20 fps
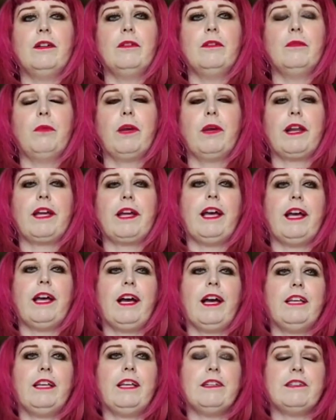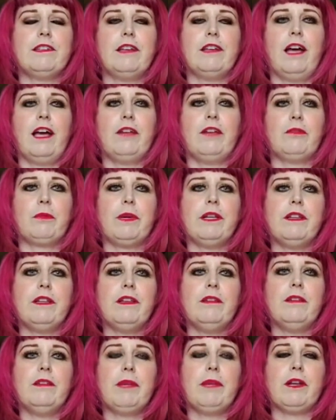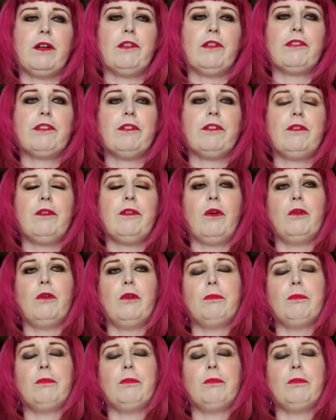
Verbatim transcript: what I had written, but also